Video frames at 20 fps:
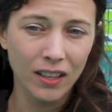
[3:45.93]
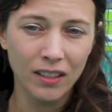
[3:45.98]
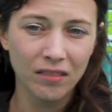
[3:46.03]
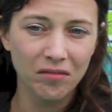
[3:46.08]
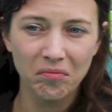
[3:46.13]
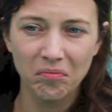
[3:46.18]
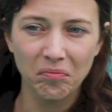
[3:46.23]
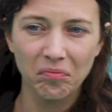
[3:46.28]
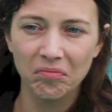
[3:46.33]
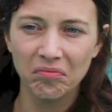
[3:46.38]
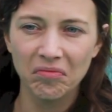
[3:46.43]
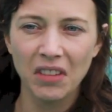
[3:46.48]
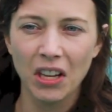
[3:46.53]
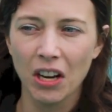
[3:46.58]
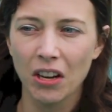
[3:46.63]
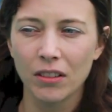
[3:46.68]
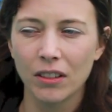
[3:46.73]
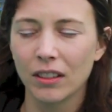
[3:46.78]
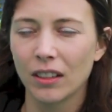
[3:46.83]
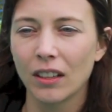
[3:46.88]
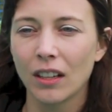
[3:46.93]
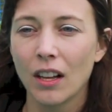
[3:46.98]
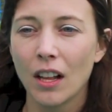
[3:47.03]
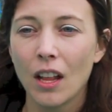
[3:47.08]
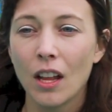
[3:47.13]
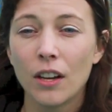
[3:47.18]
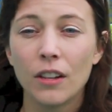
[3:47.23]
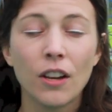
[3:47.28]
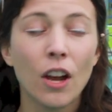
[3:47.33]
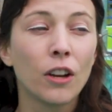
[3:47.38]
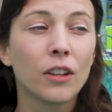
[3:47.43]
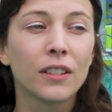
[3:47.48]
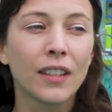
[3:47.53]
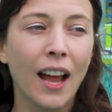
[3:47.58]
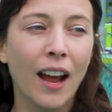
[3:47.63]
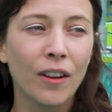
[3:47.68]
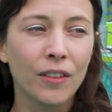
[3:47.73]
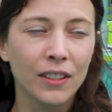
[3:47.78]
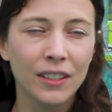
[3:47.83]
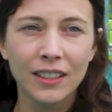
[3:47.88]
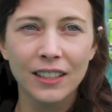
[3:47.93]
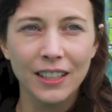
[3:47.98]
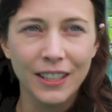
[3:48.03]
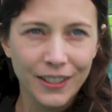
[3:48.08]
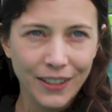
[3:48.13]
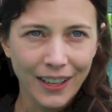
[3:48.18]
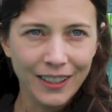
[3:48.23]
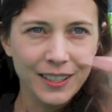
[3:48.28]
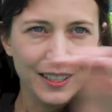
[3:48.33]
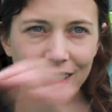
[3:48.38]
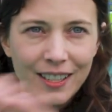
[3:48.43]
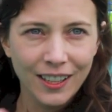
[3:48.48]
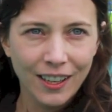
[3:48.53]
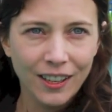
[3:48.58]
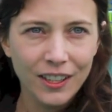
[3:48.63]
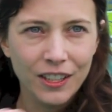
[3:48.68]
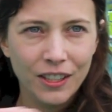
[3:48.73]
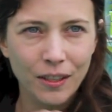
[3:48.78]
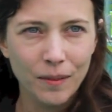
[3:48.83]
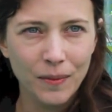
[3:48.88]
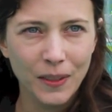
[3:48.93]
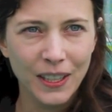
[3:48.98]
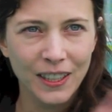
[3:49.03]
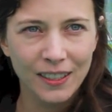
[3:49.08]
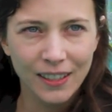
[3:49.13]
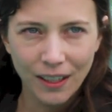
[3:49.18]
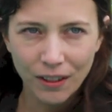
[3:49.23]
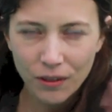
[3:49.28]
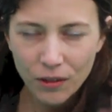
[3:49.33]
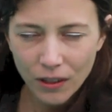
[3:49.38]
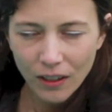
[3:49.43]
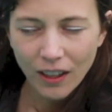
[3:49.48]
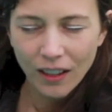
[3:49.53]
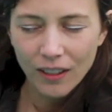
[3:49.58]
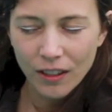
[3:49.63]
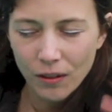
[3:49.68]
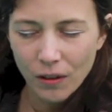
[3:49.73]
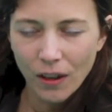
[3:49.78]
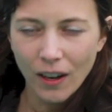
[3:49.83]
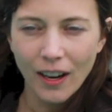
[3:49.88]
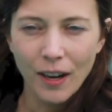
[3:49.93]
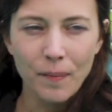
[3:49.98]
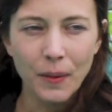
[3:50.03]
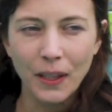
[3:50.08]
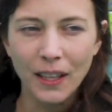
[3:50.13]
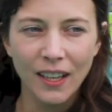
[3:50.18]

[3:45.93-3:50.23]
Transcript: and no sound until you actually touch them because they're all kind of quiet,